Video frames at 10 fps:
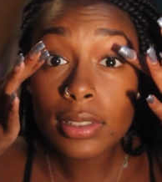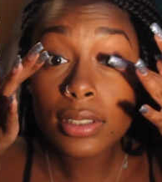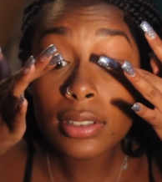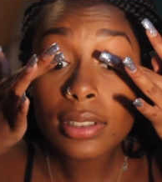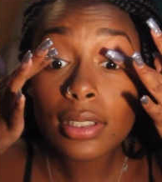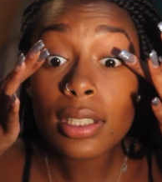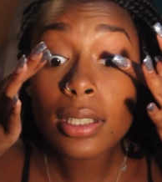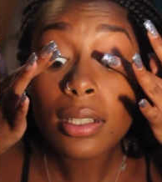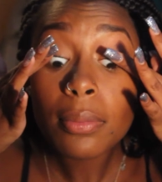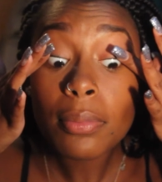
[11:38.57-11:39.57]
And you just like
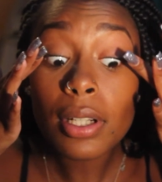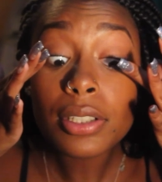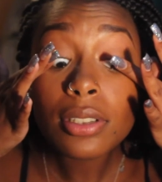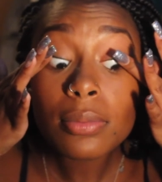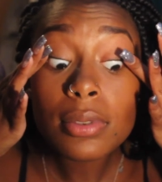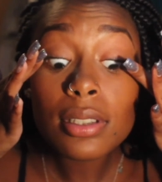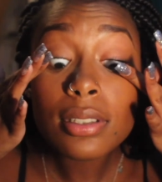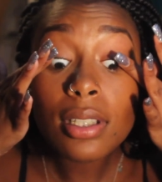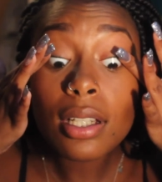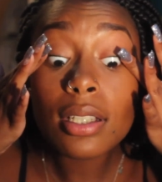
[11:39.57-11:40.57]
brush them to the
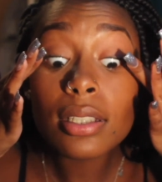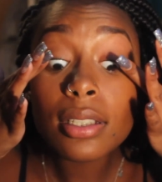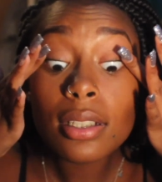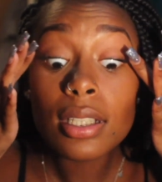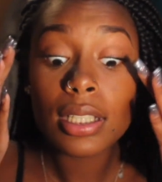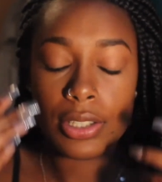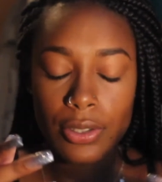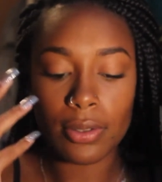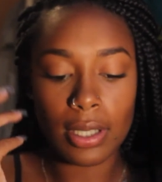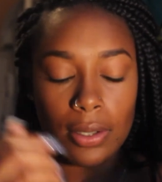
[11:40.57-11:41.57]
side
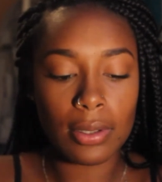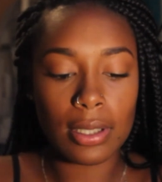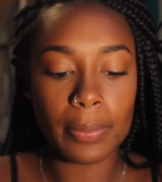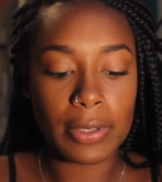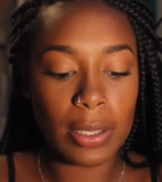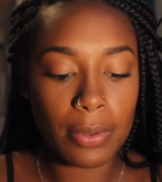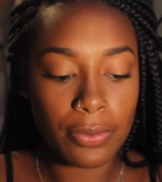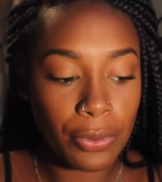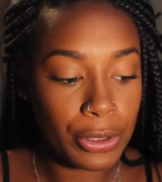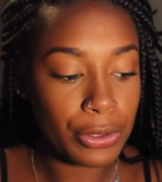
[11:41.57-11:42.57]
so they're not all clumped up
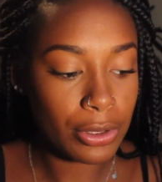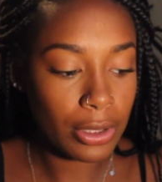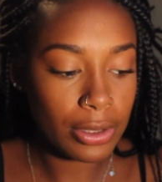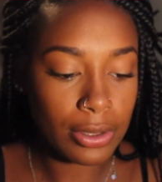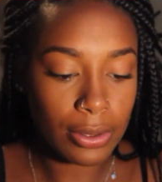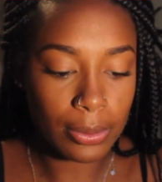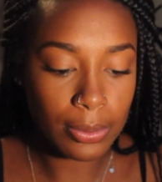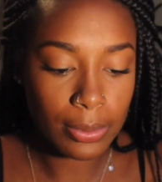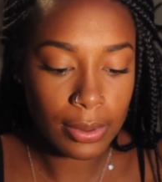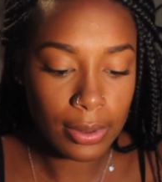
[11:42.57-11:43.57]
before you start. So,
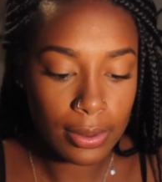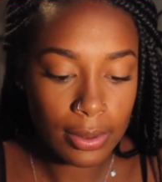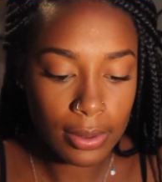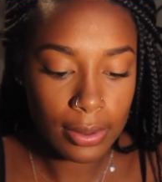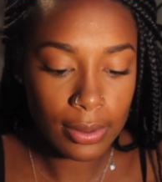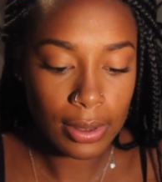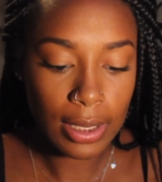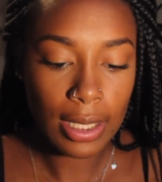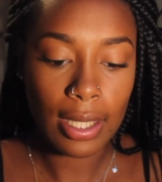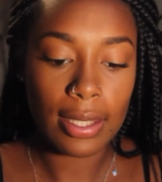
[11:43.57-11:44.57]

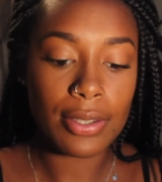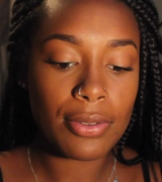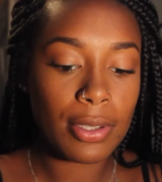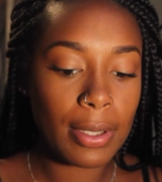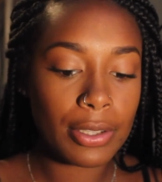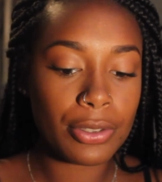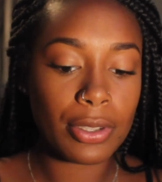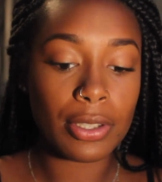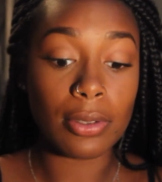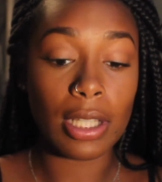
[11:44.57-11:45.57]
and this really makes sure
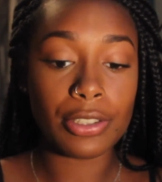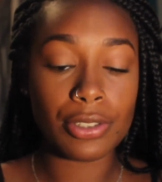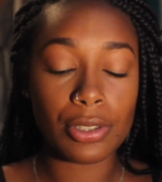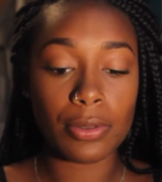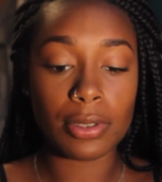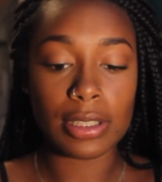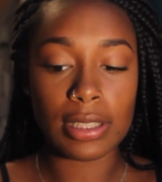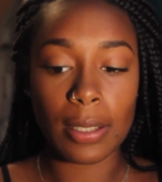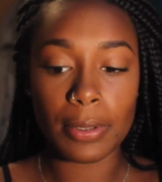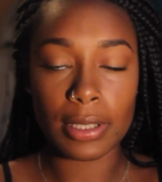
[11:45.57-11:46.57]
that your lashes are really
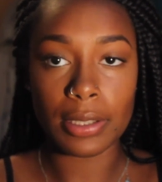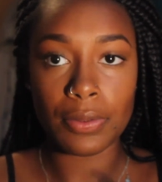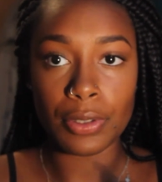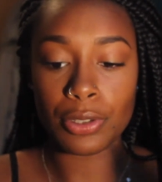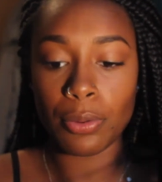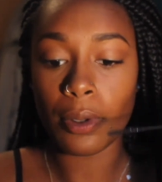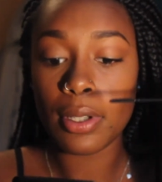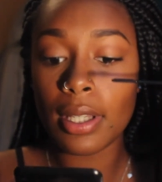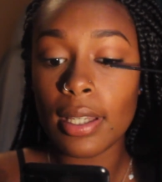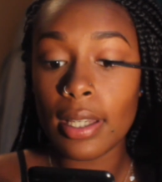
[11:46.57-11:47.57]
separate, individual.
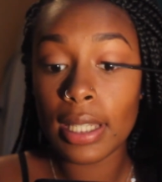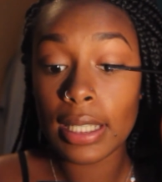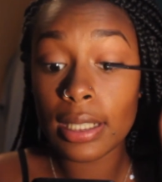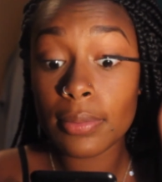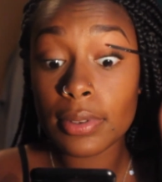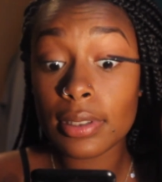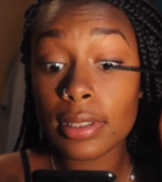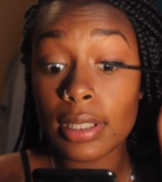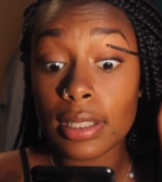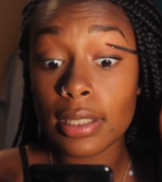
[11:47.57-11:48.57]
I'm just going
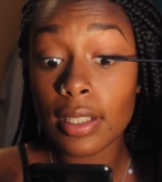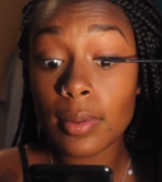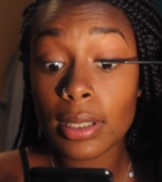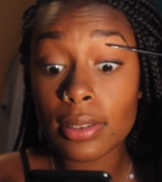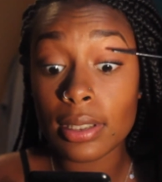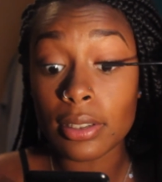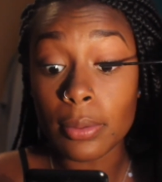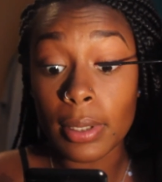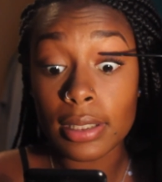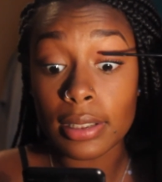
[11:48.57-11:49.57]
to take, everyone knows how to
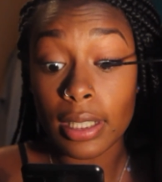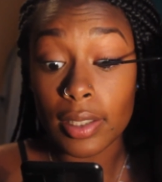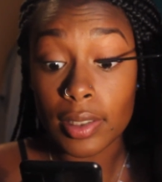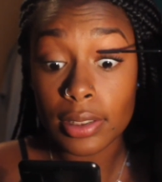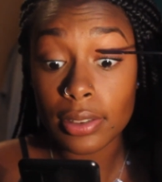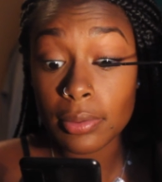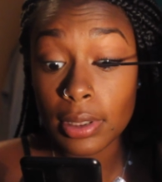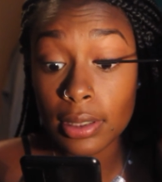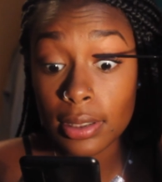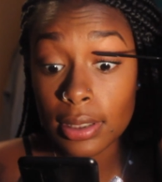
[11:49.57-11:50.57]
do mascara, so I'm
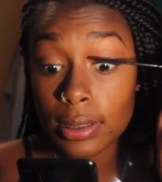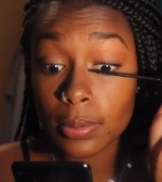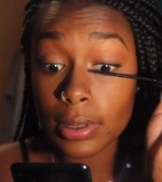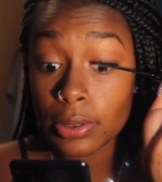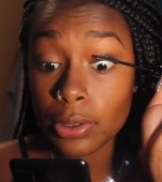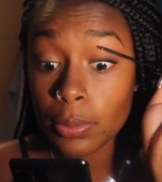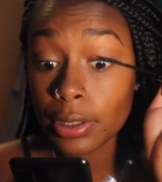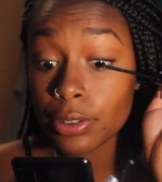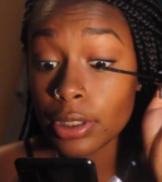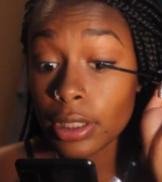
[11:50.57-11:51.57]
not going to explain too
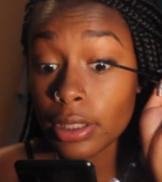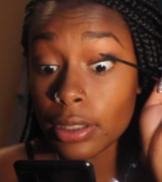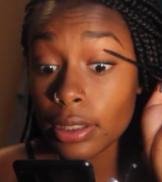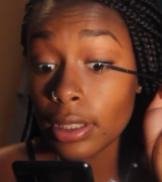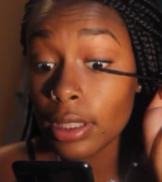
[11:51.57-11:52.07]
much here.